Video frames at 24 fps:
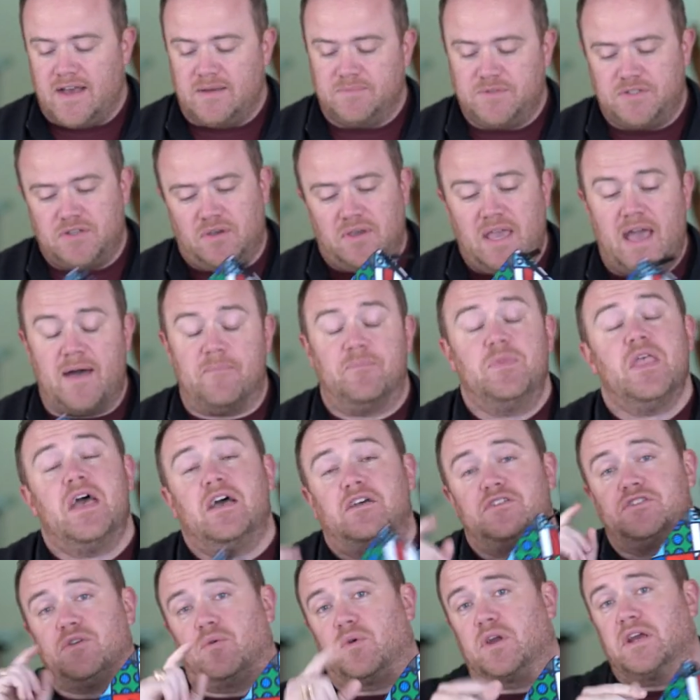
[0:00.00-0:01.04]
So
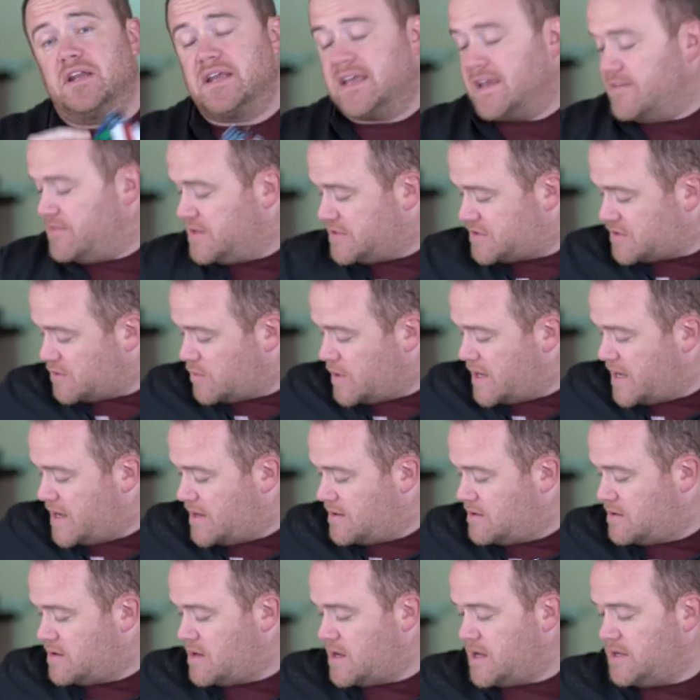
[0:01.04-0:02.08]
we're gonna give this away
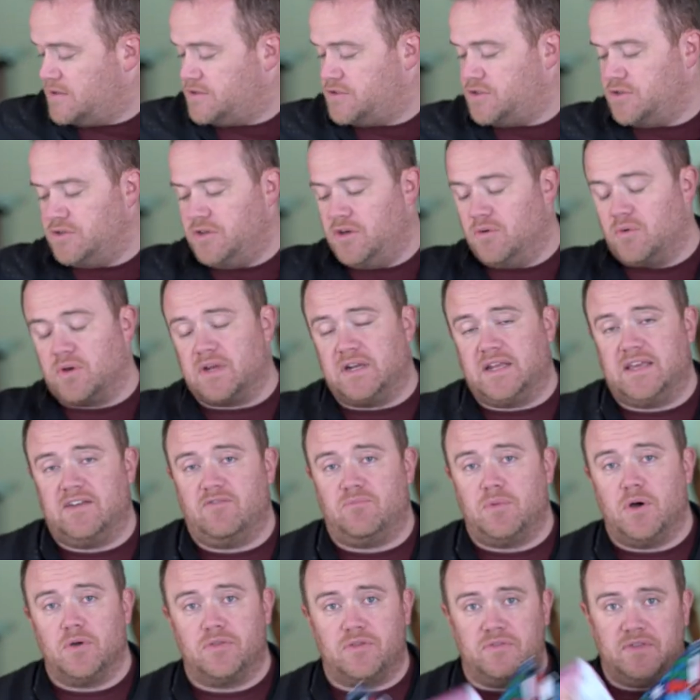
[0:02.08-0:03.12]
to you. We're gonna
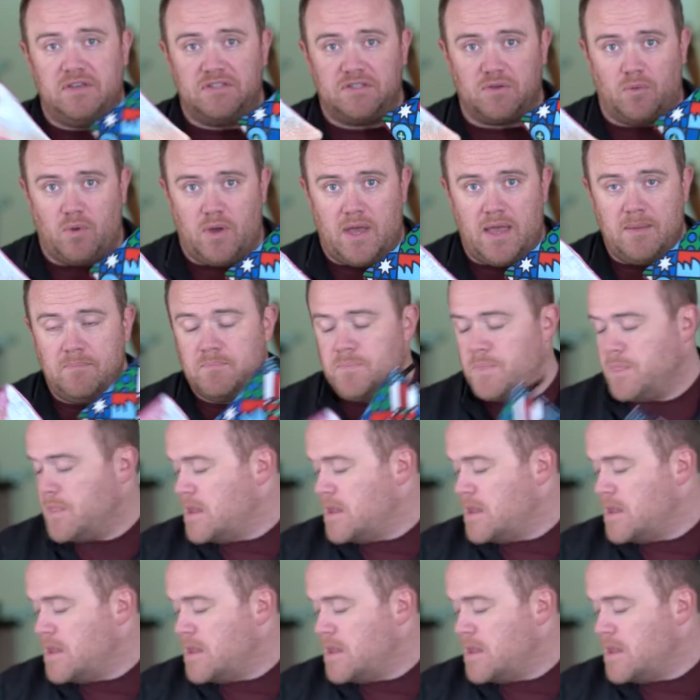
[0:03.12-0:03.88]
give both of these away.